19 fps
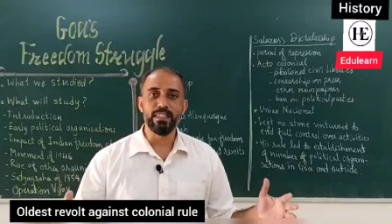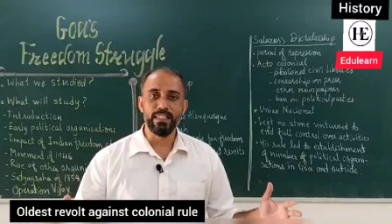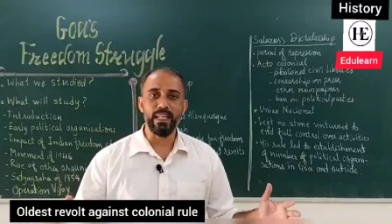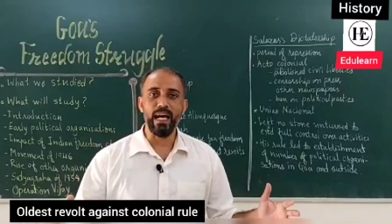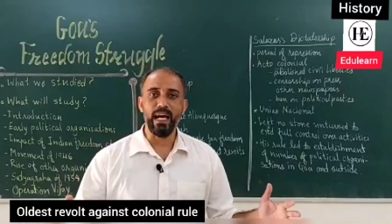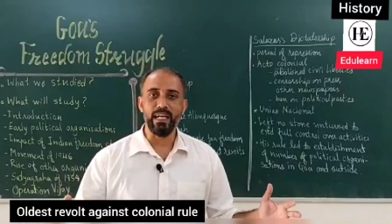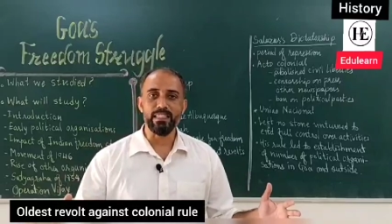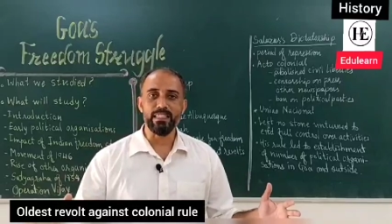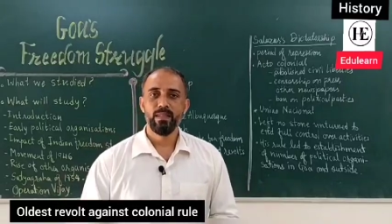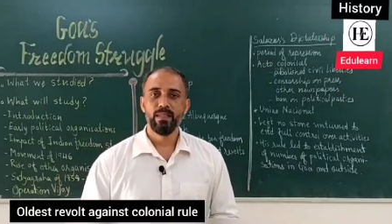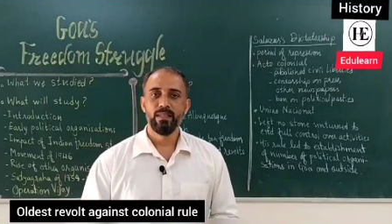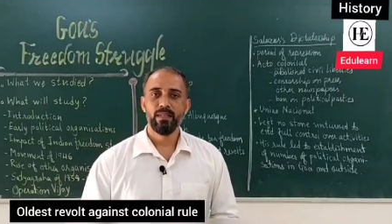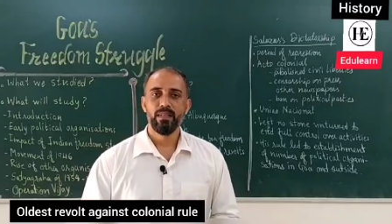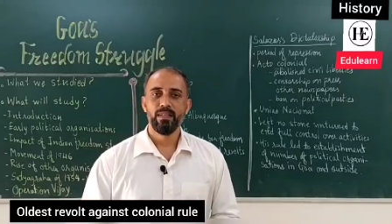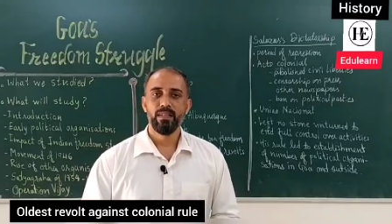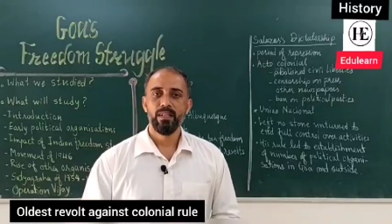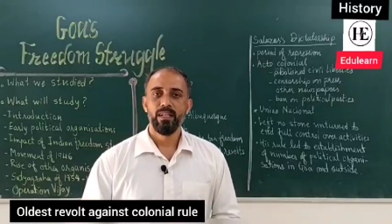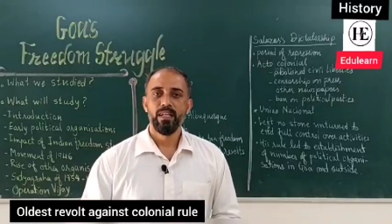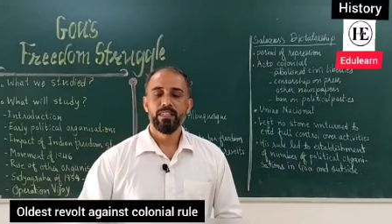class.
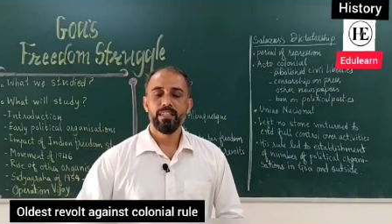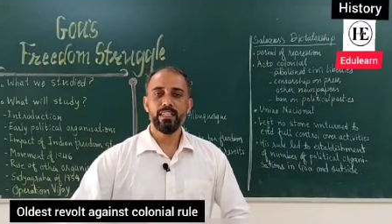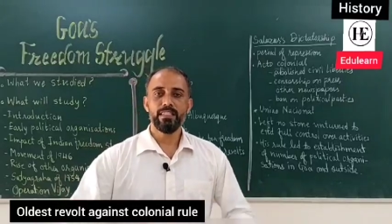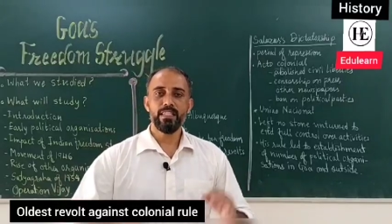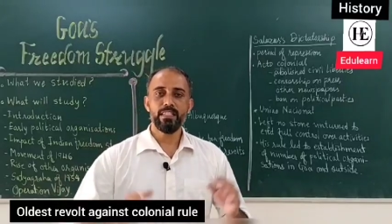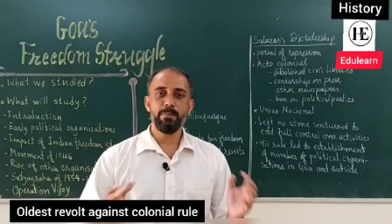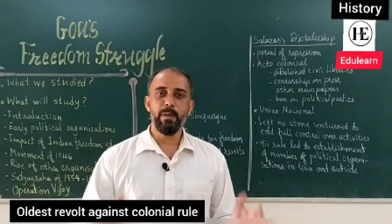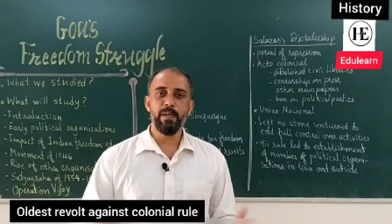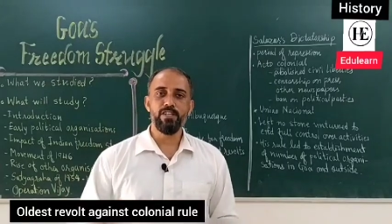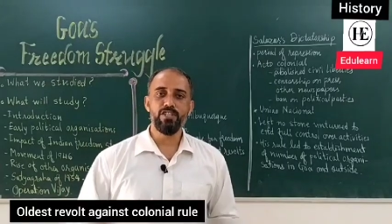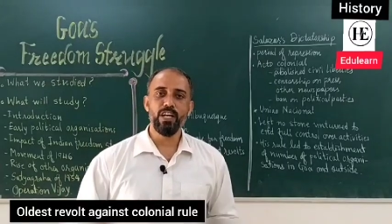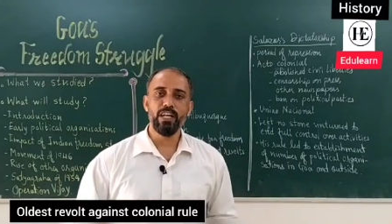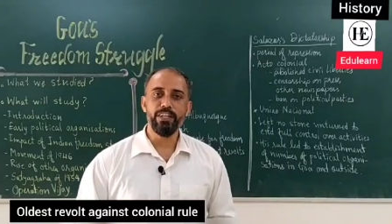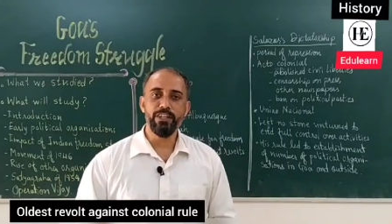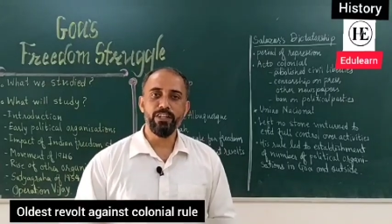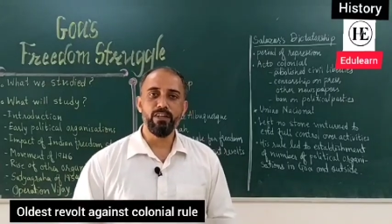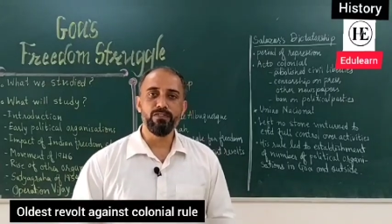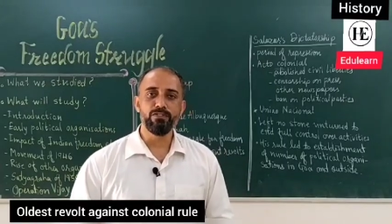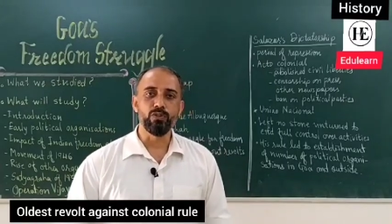There is a
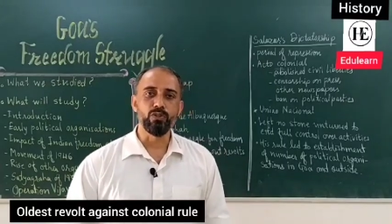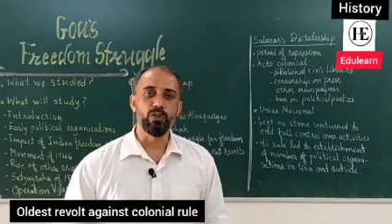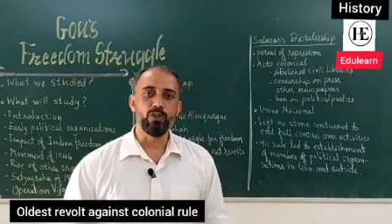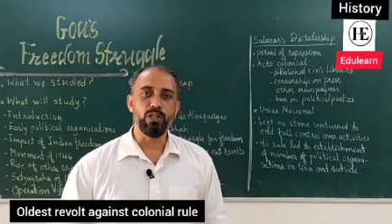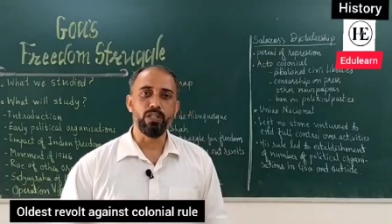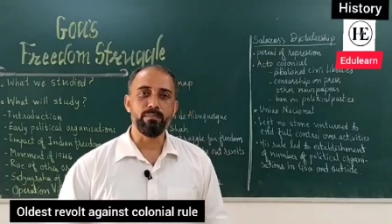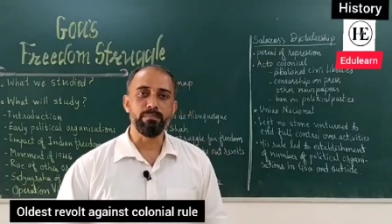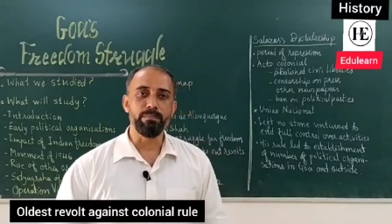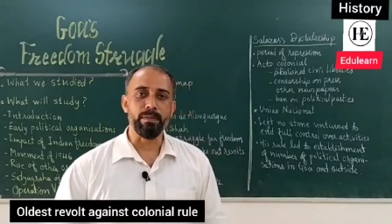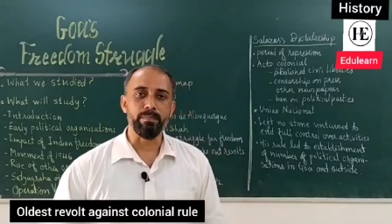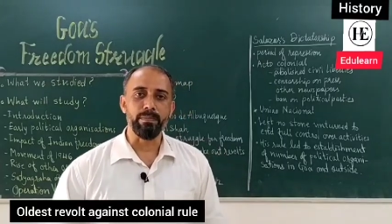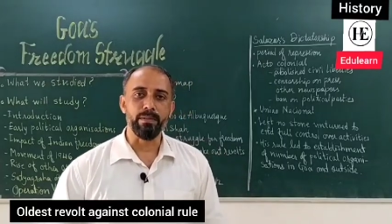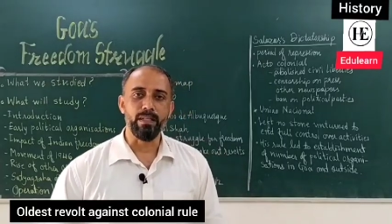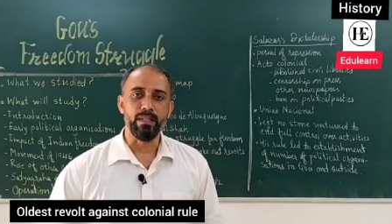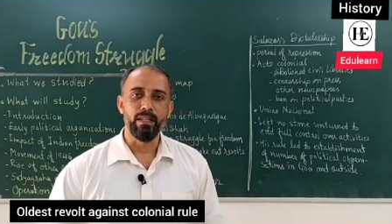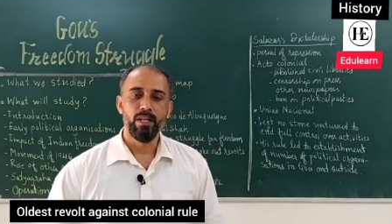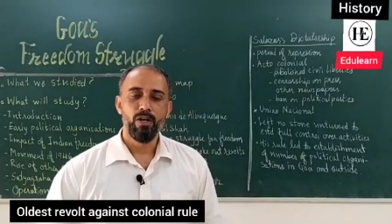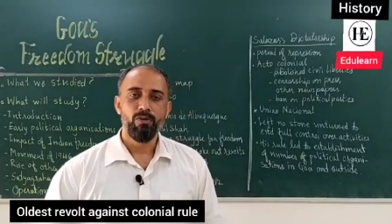speciality of Kunkolim people.